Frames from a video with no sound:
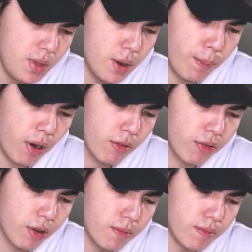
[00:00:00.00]
Apart
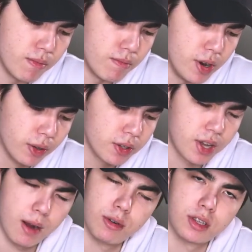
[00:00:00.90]
from mirrorless
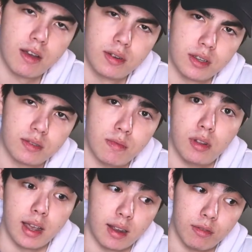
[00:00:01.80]
cameras having
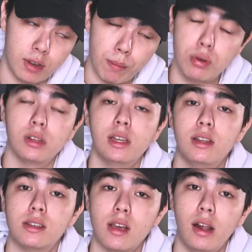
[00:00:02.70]
a
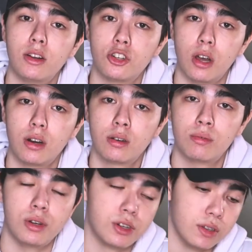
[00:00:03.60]
completely silent shutter,
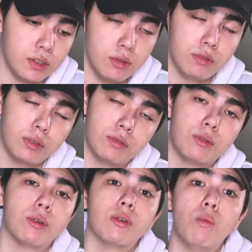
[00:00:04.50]
which is useful
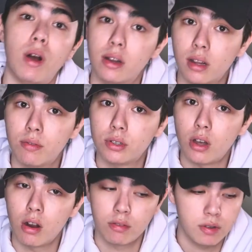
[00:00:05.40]
for wildlife
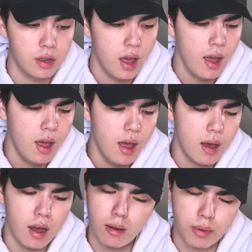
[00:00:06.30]
photography.
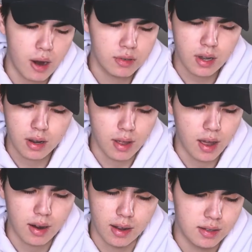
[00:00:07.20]
But outside of
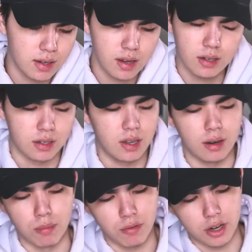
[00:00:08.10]
that, I'd say just get
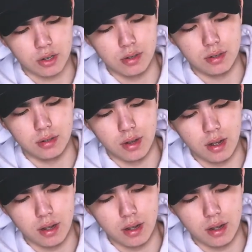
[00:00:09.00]
a professional